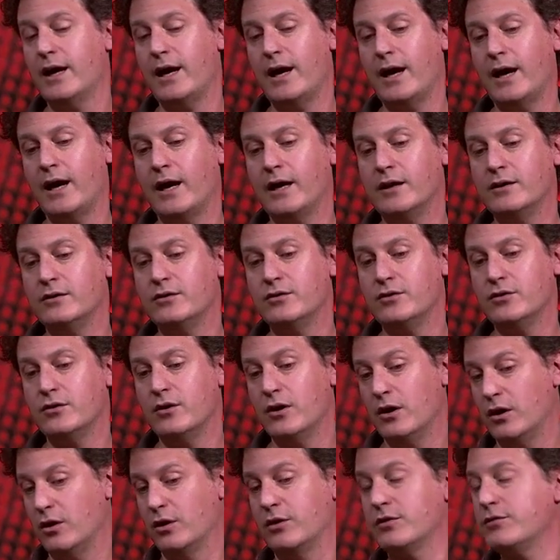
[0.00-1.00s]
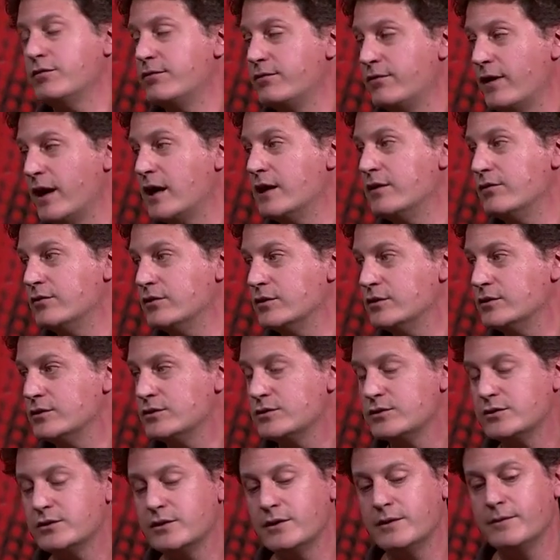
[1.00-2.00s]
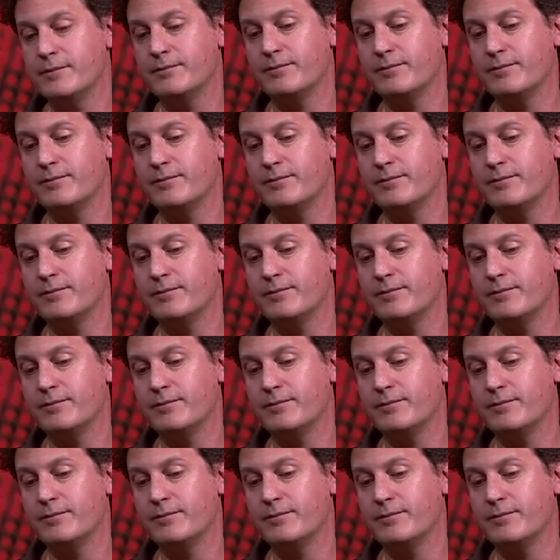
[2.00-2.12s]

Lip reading: and a lot of favours